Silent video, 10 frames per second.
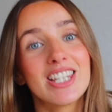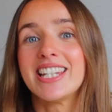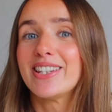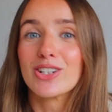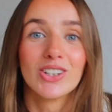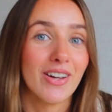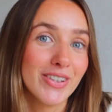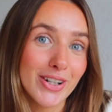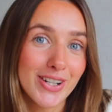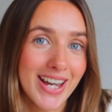you either love
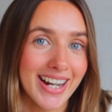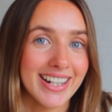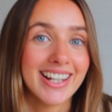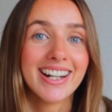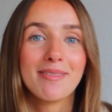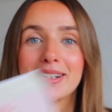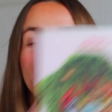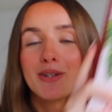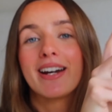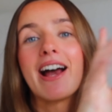it or you hate it, and I'm gonna
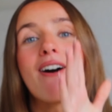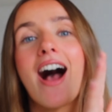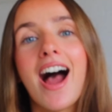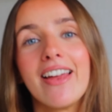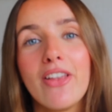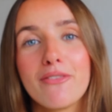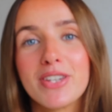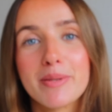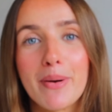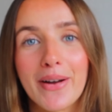tell you right now, I love
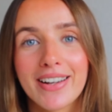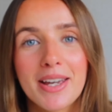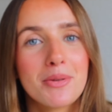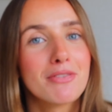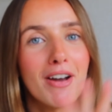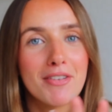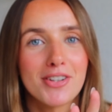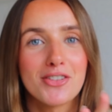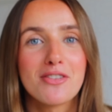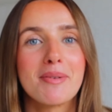this book. It was five
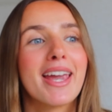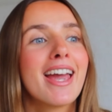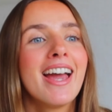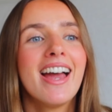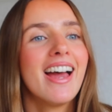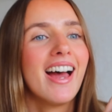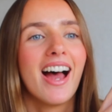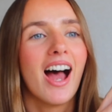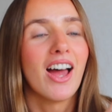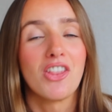stars for me.
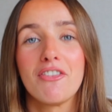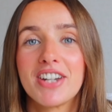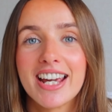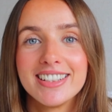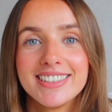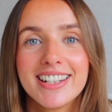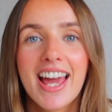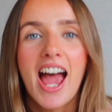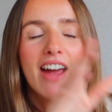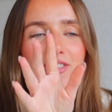I loved it.
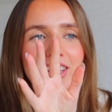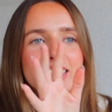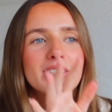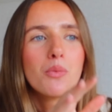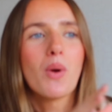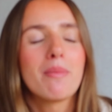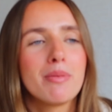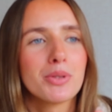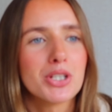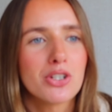I feel like the way
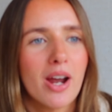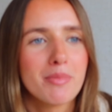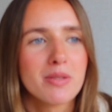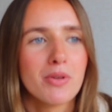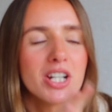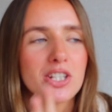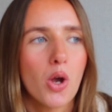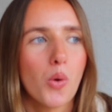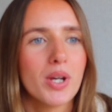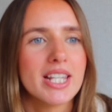people describe this book is
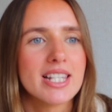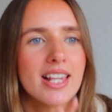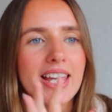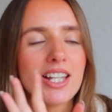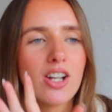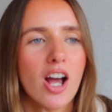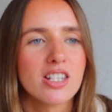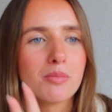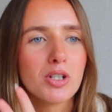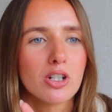always like
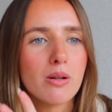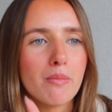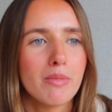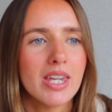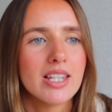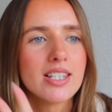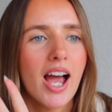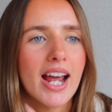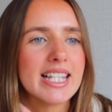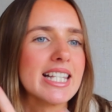Gossip Girl meets
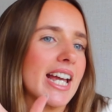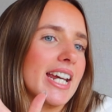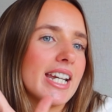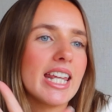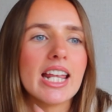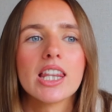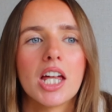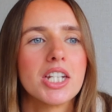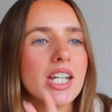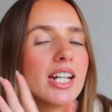High Society
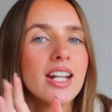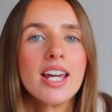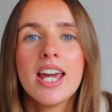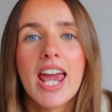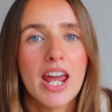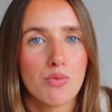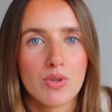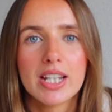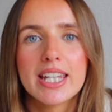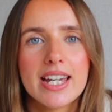London. It
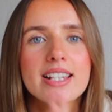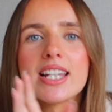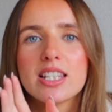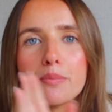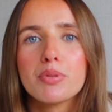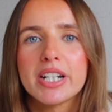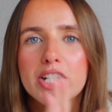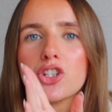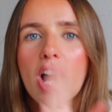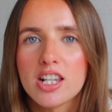really is. It's a
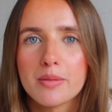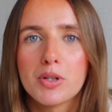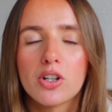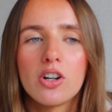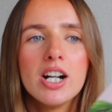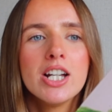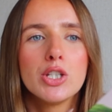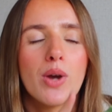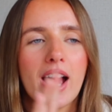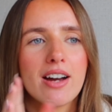British Gossip Girl.
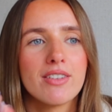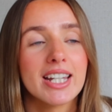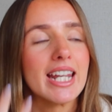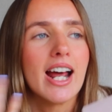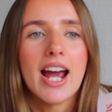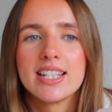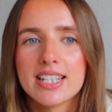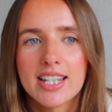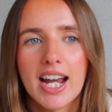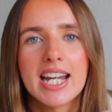You have, again, high
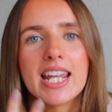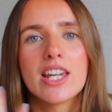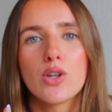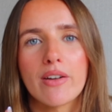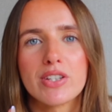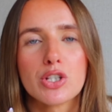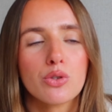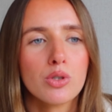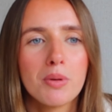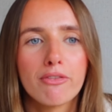society. You have this
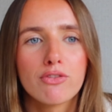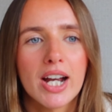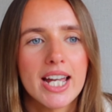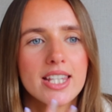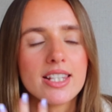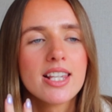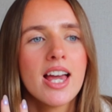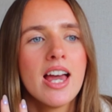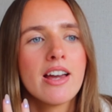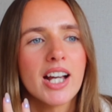group of friends,
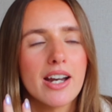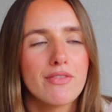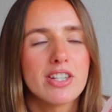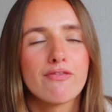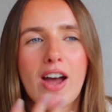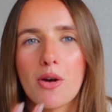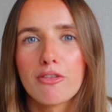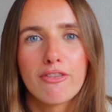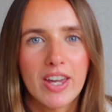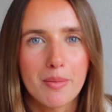kind of this
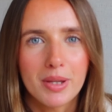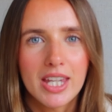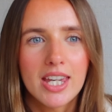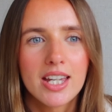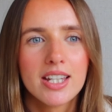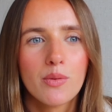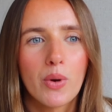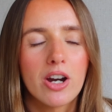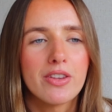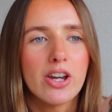found family
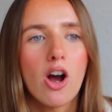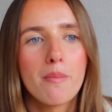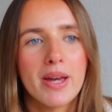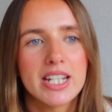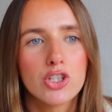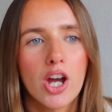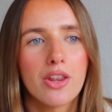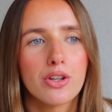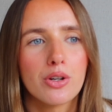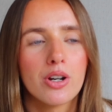where they all met each
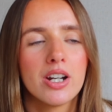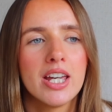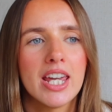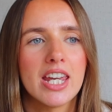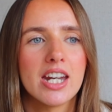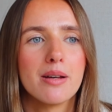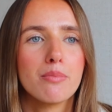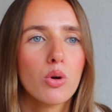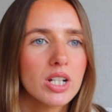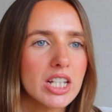other in
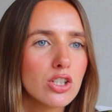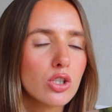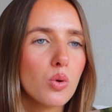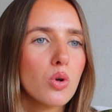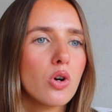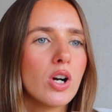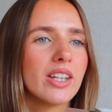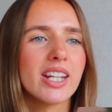boarding school and